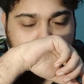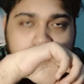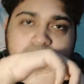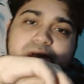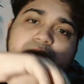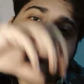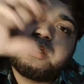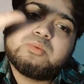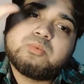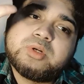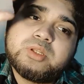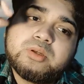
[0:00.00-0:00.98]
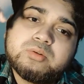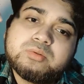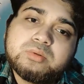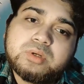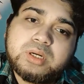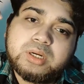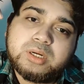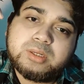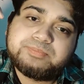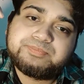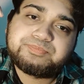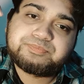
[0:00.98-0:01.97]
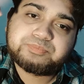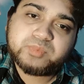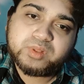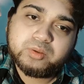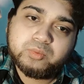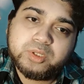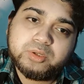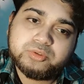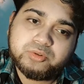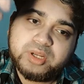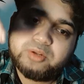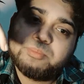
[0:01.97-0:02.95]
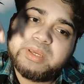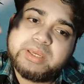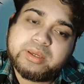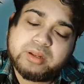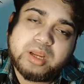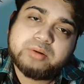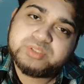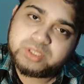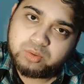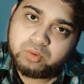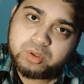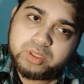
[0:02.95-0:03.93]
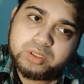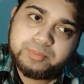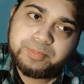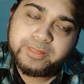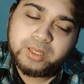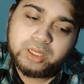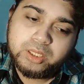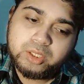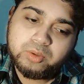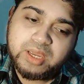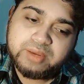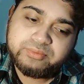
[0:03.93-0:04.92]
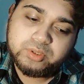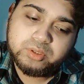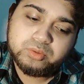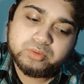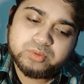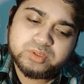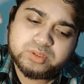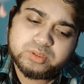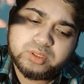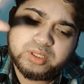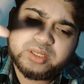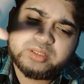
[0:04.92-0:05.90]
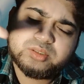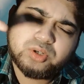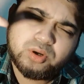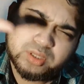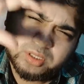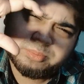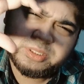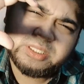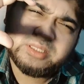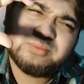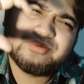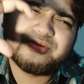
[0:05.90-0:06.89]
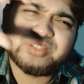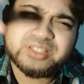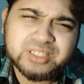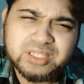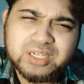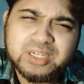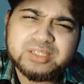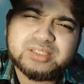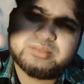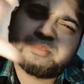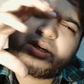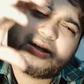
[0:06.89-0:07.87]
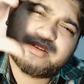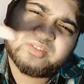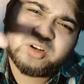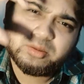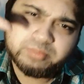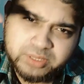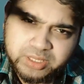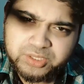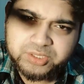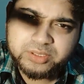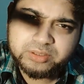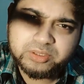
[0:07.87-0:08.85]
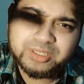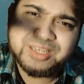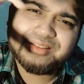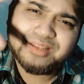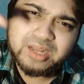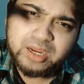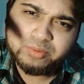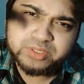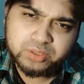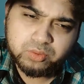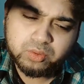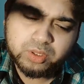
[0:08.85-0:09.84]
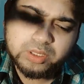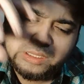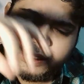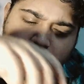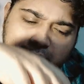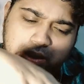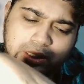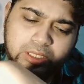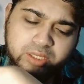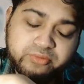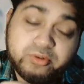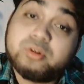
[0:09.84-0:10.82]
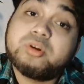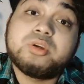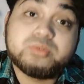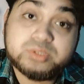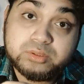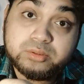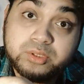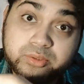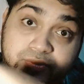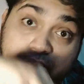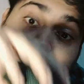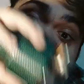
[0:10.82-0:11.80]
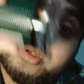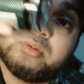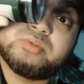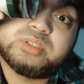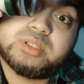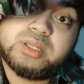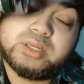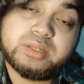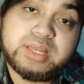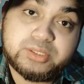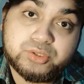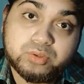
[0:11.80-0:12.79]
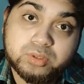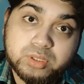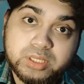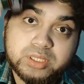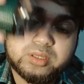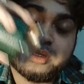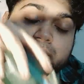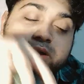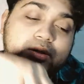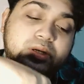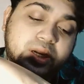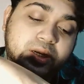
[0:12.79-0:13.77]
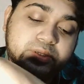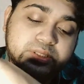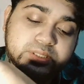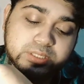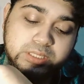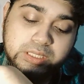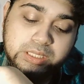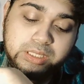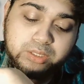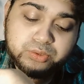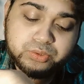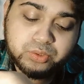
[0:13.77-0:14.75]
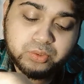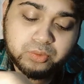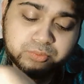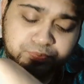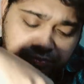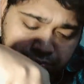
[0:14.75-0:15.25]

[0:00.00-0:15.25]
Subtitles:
honestly, when you're trying to make an iris accord, you have to use like tonka bean, vanilla, some kind of combination to get that iris accord. If you're not using like natural like iris, so